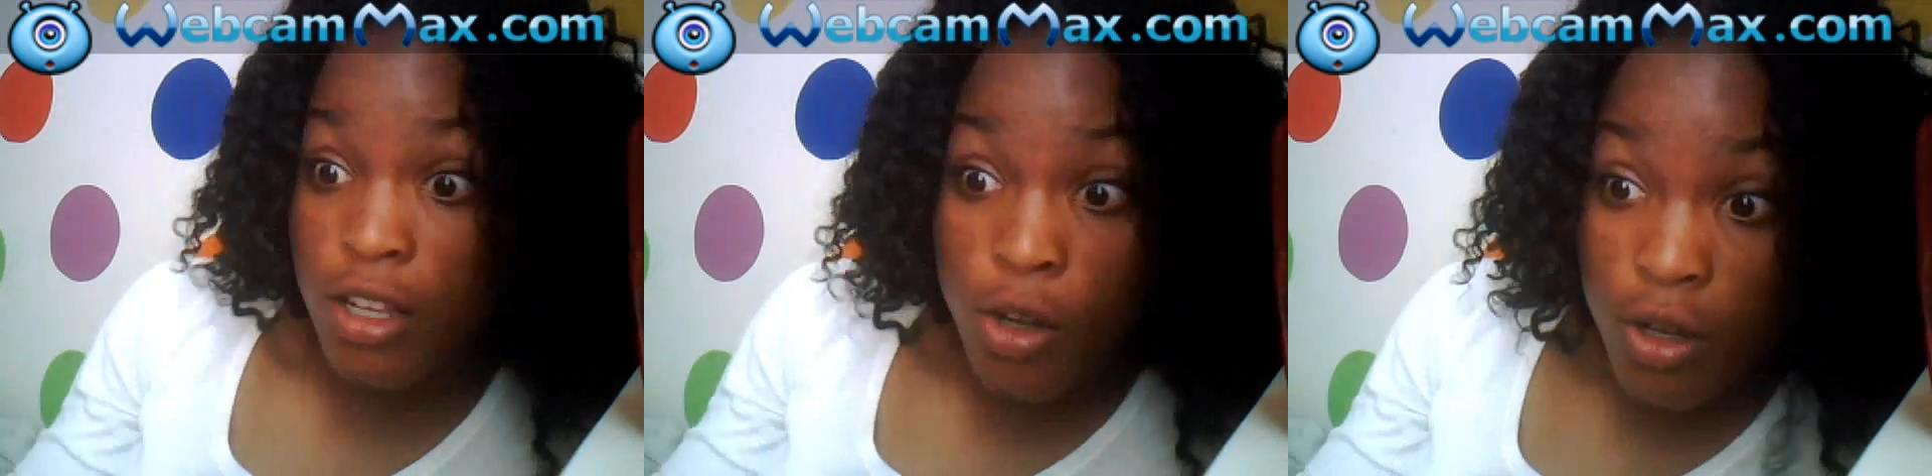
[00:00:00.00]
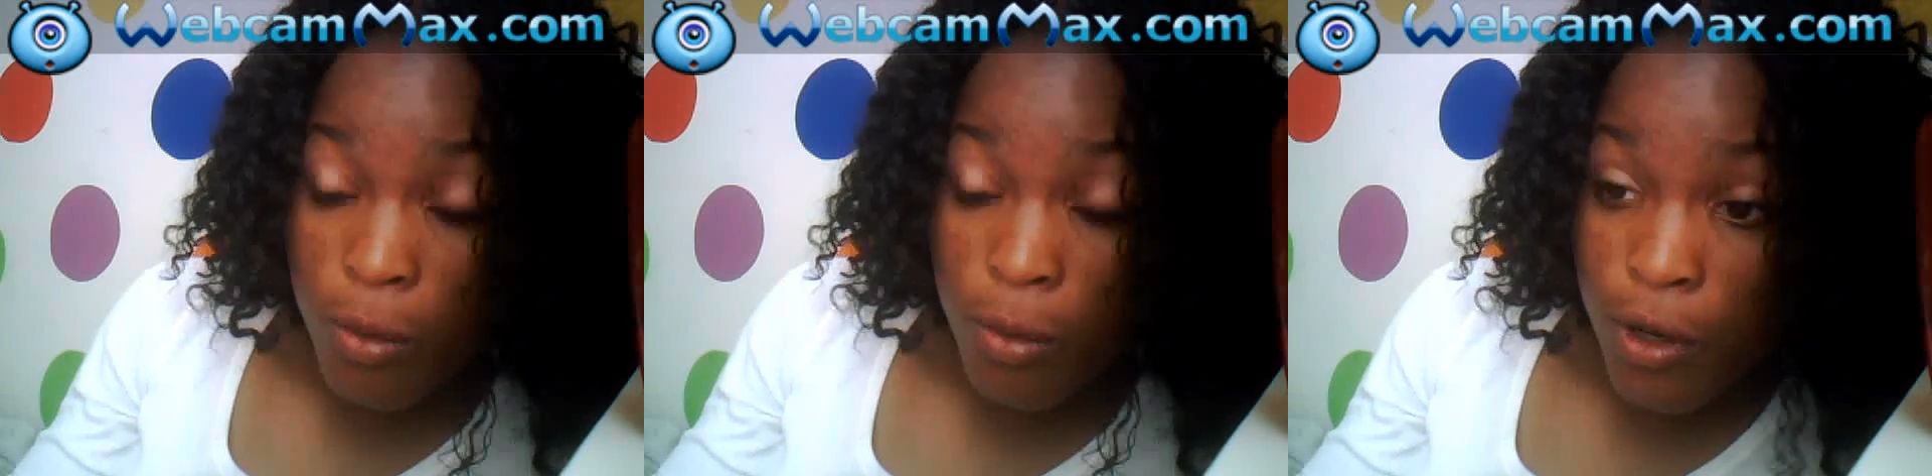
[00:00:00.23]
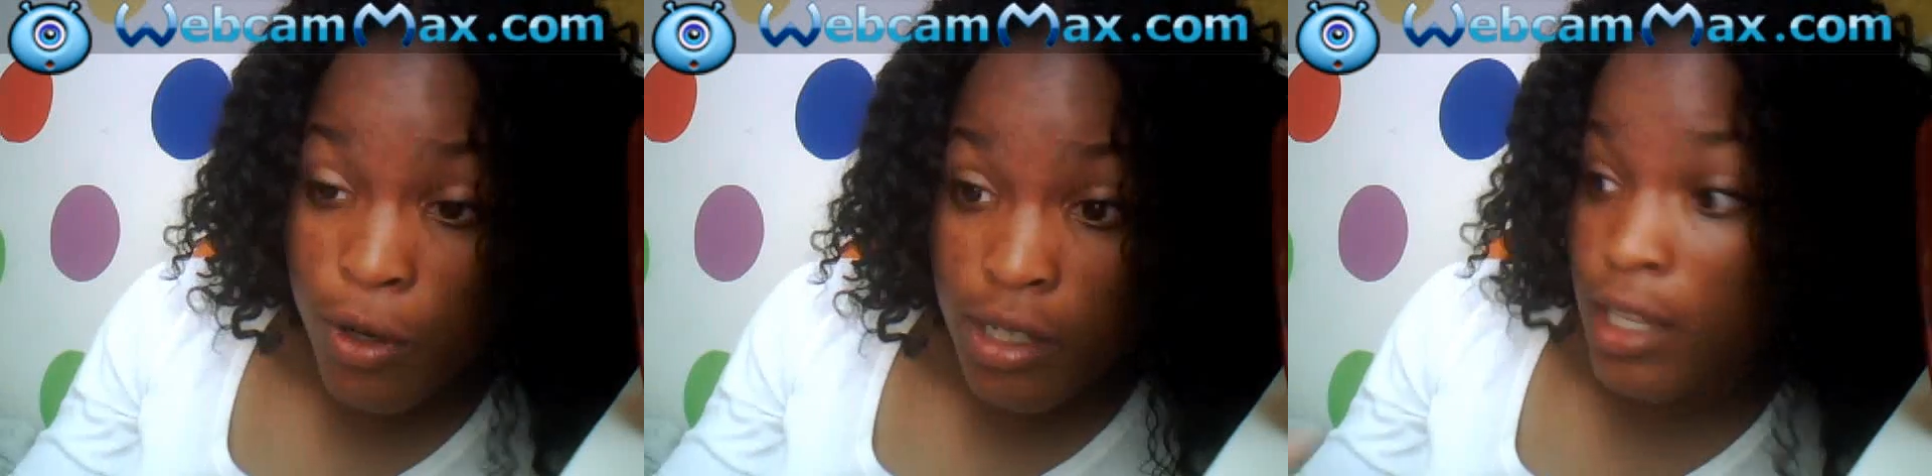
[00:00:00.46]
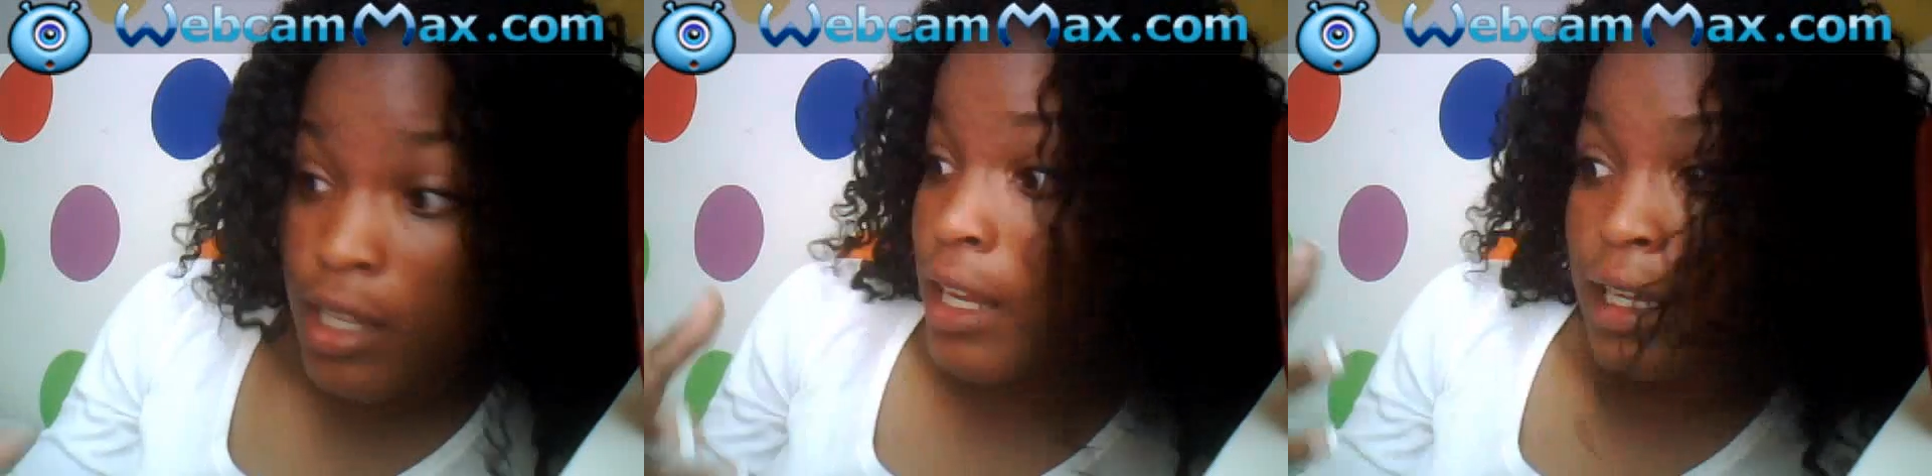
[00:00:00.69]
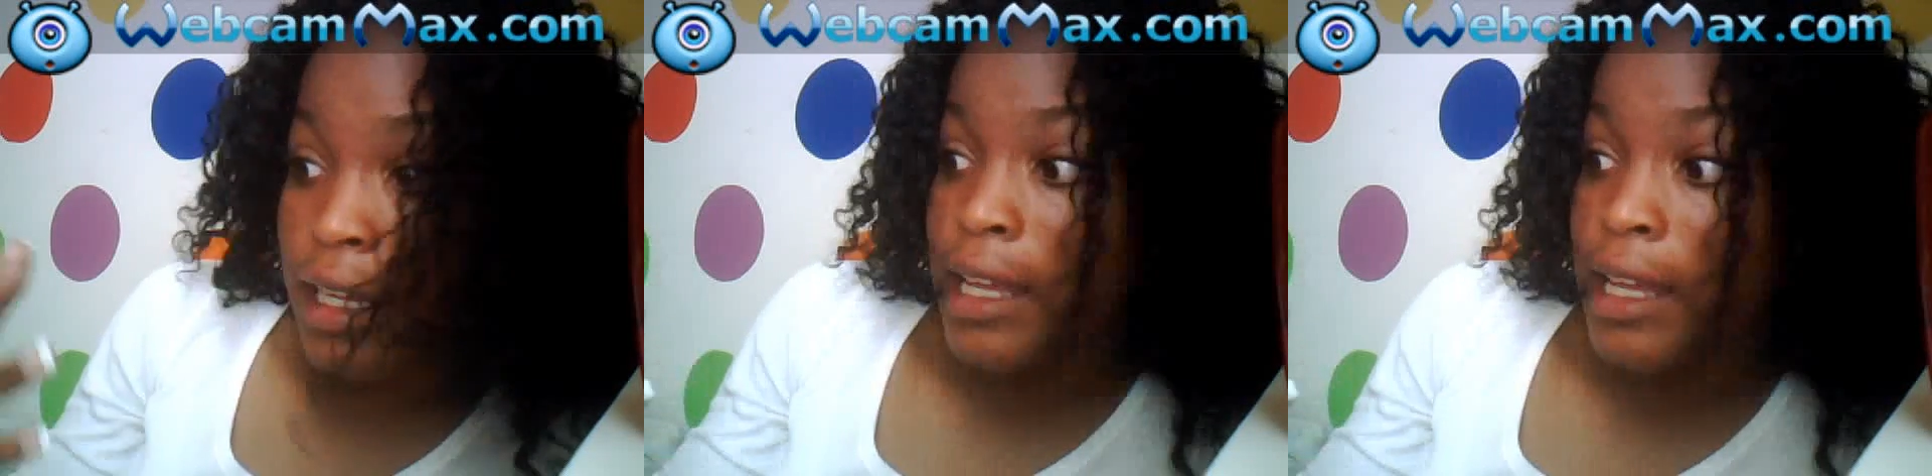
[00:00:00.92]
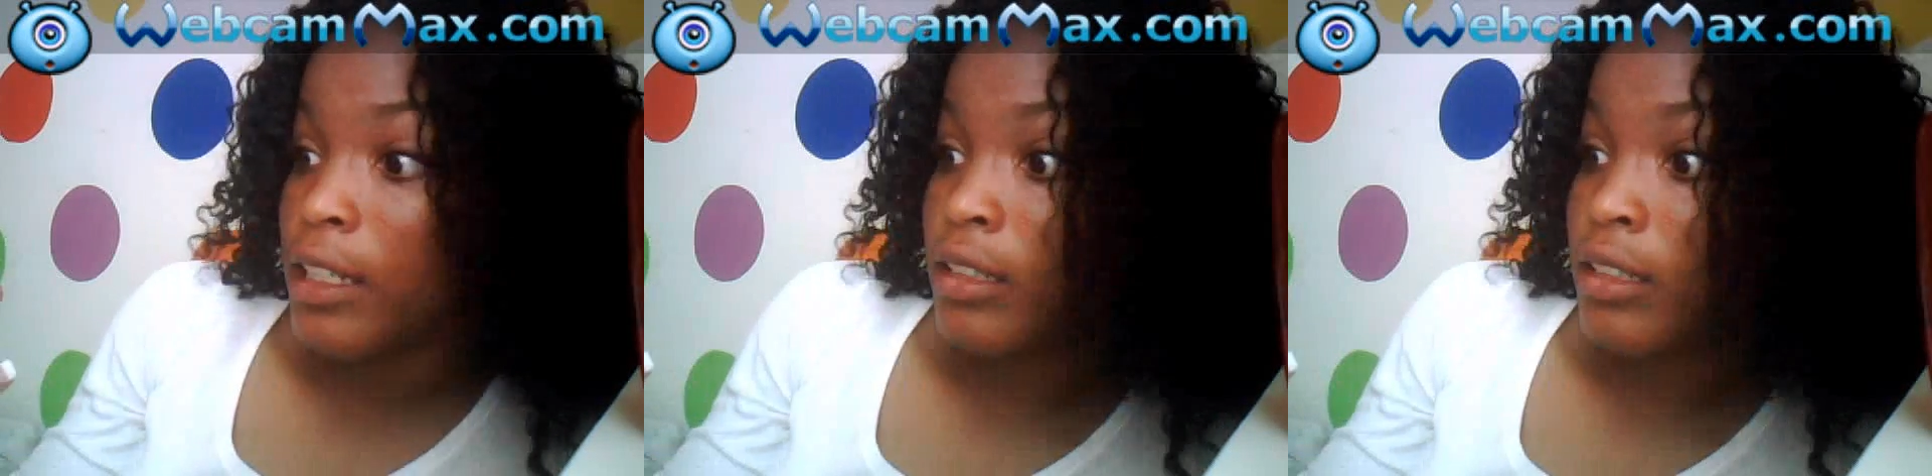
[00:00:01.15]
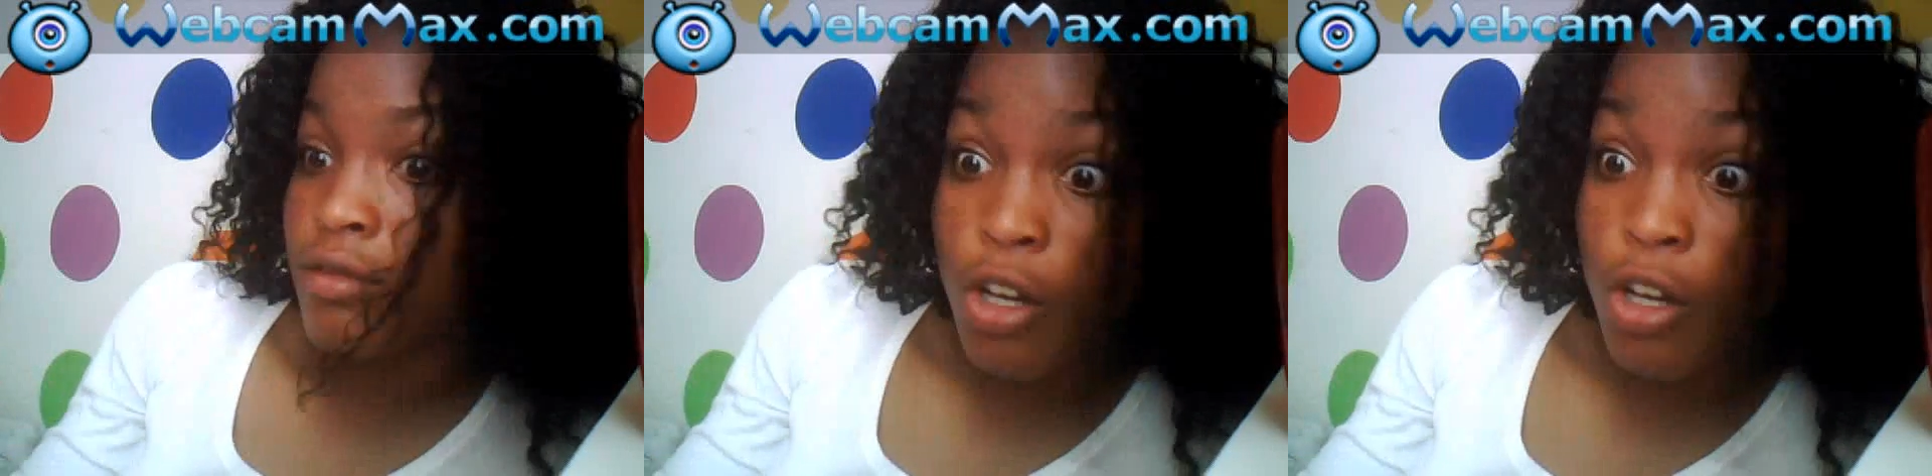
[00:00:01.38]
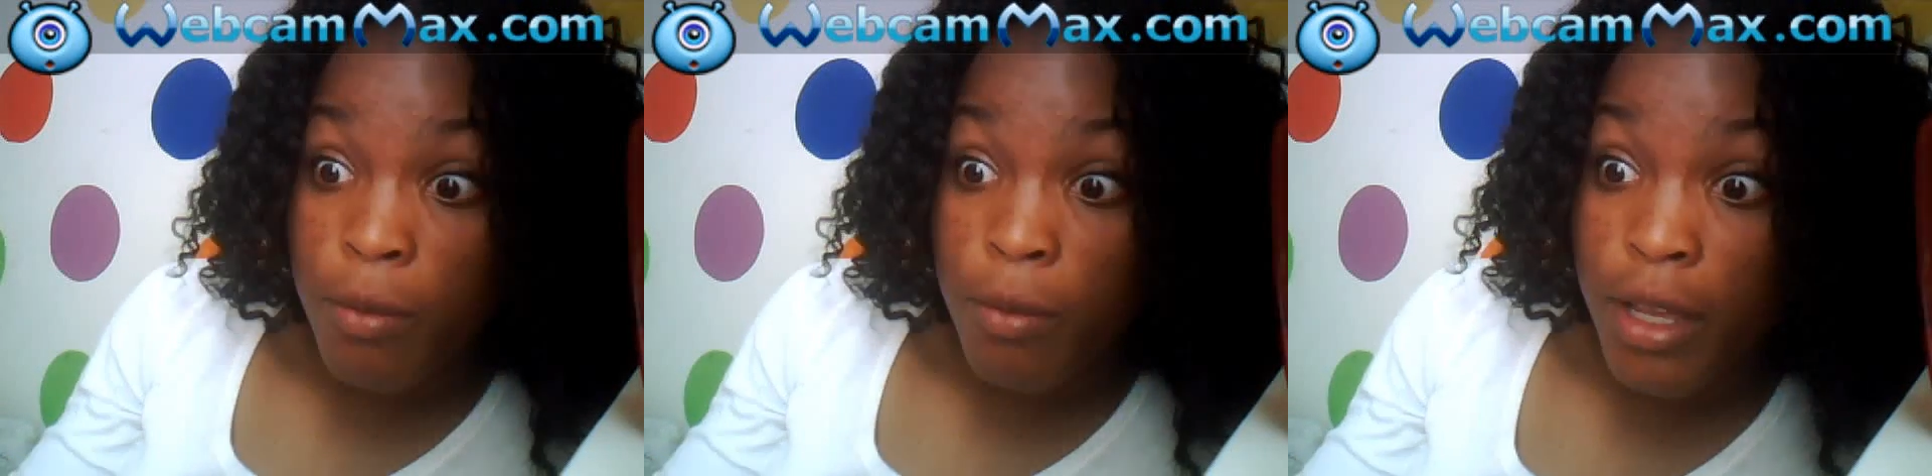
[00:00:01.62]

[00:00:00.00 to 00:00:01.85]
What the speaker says: in the morning and I gotta go to bed.